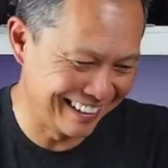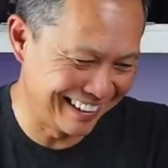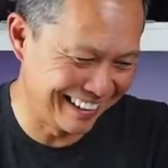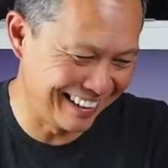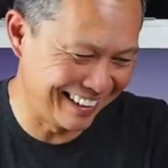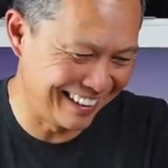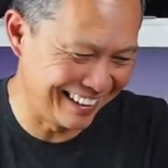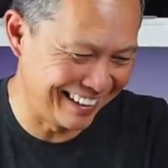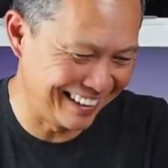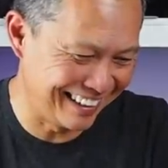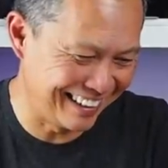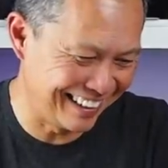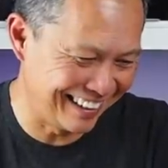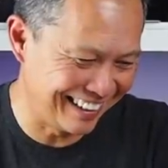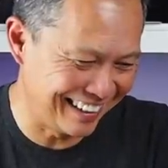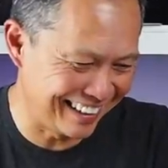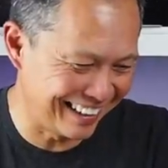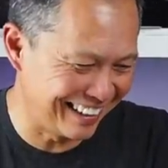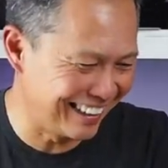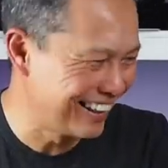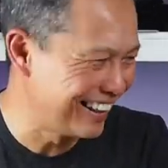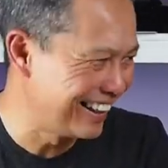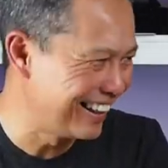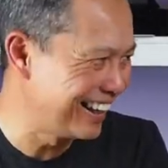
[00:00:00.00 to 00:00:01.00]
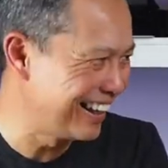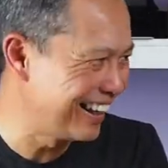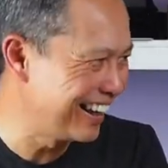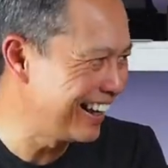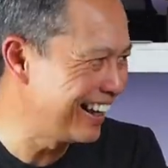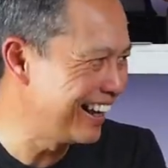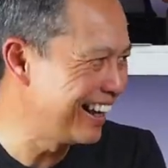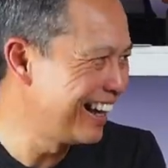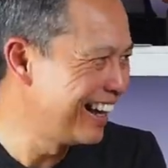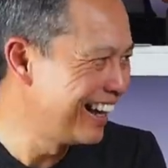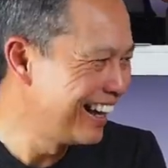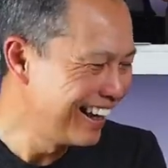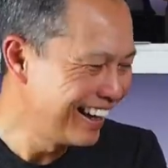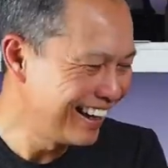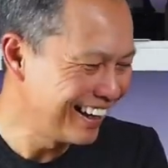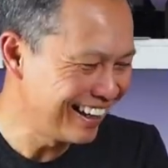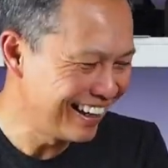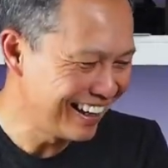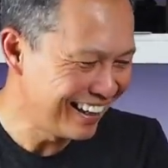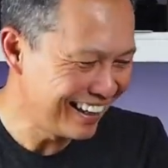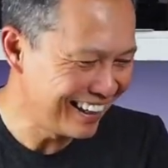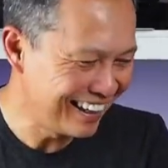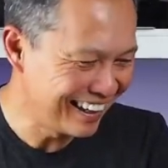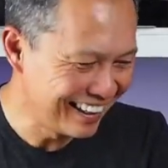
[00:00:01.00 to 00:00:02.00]

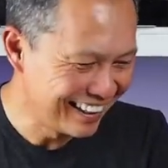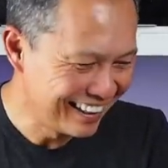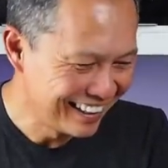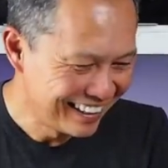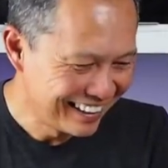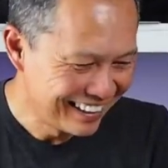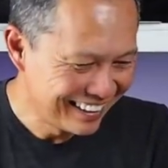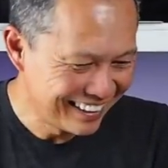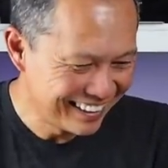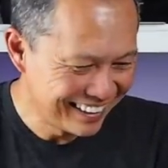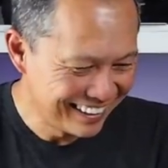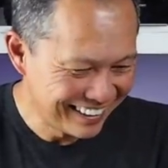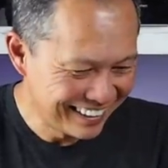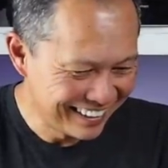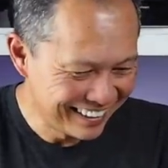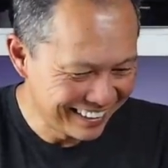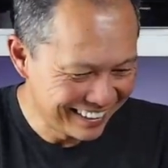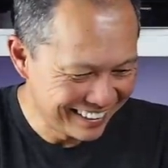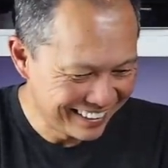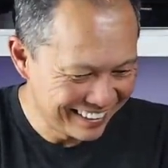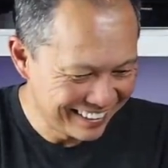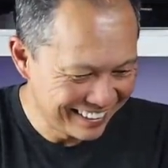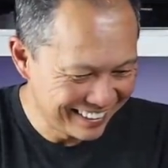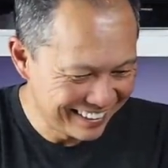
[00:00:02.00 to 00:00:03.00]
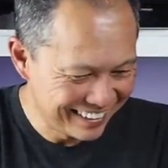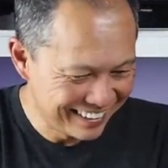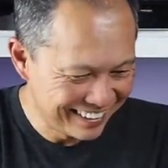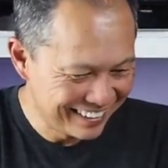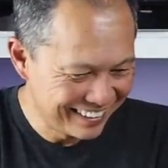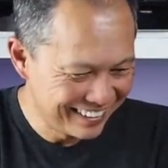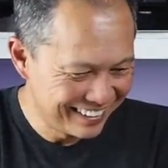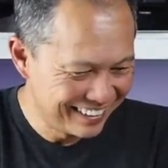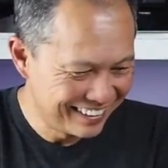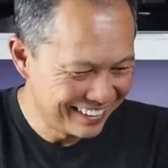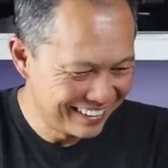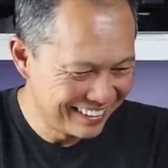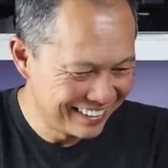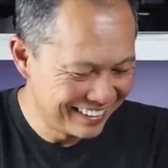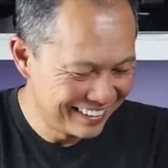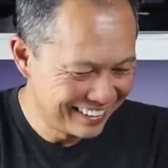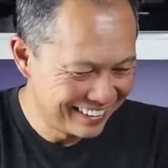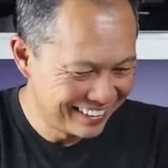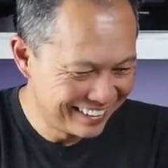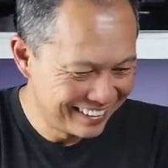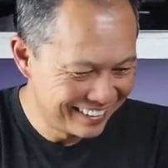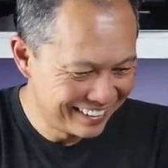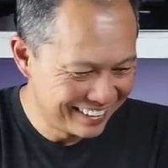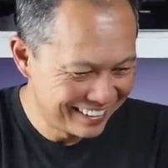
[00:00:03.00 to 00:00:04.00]

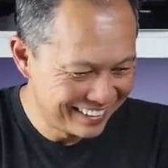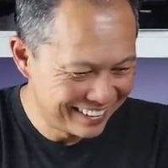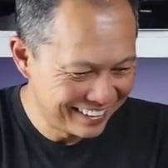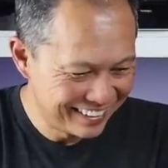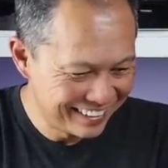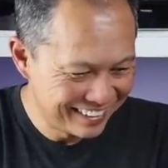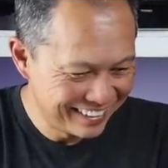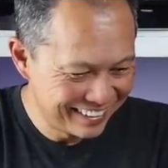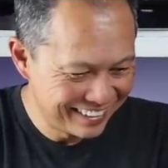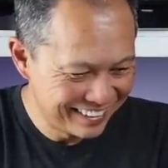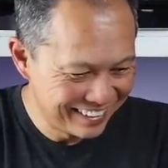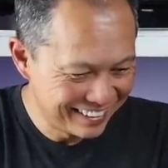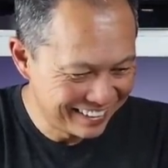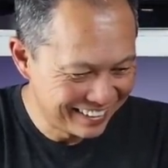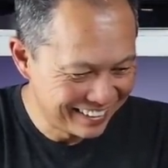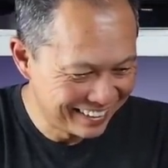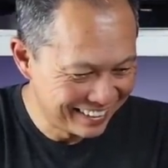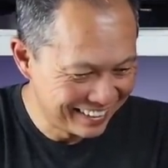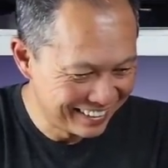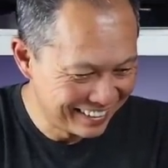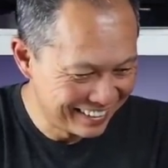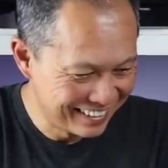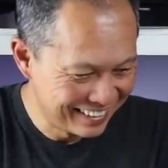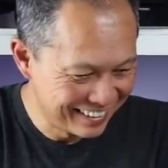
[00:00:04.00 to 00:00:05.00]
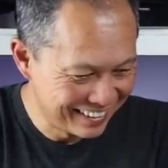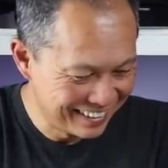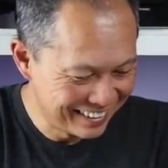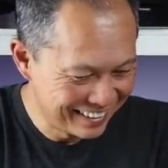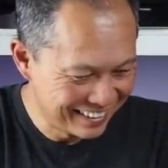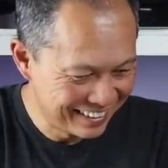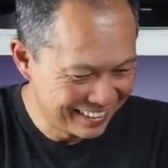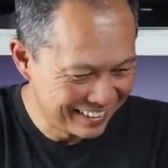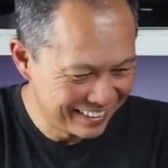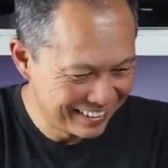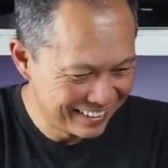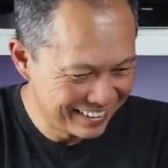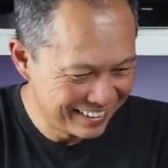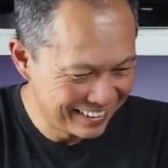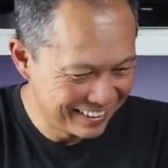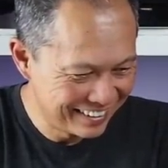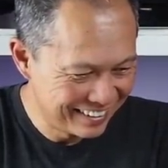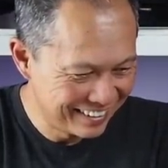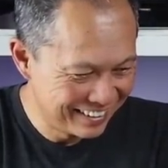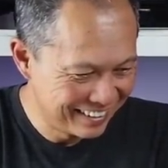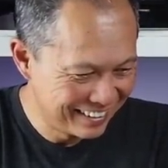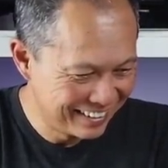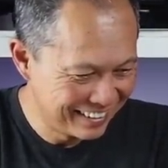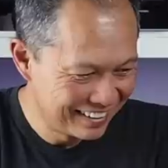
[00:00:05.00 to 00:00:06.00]

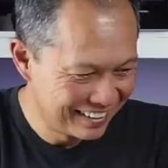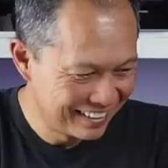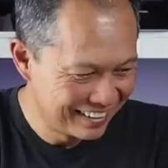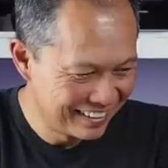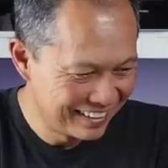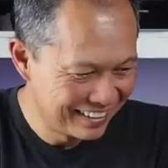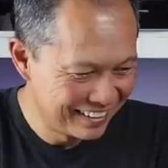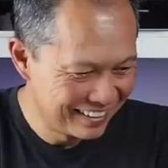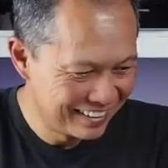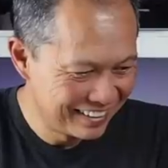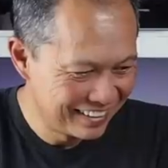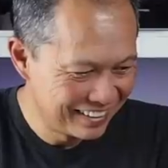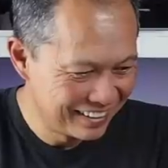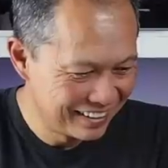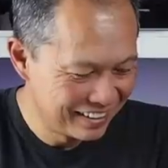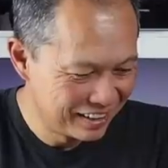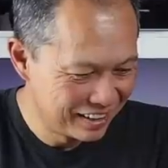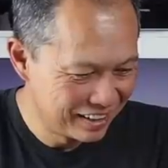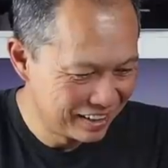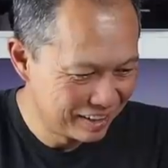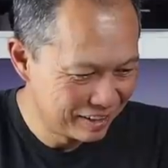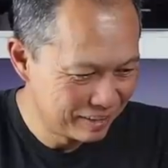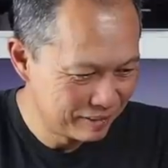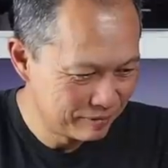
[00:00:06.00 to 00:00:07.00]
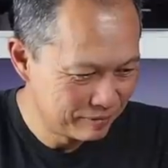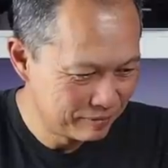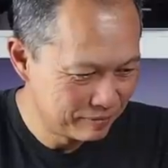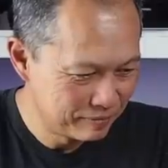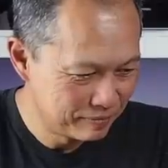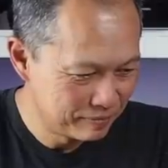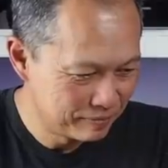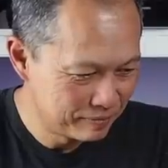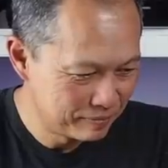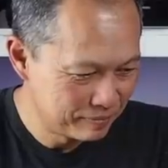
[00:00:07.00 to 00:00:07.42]
The person shown says nothing.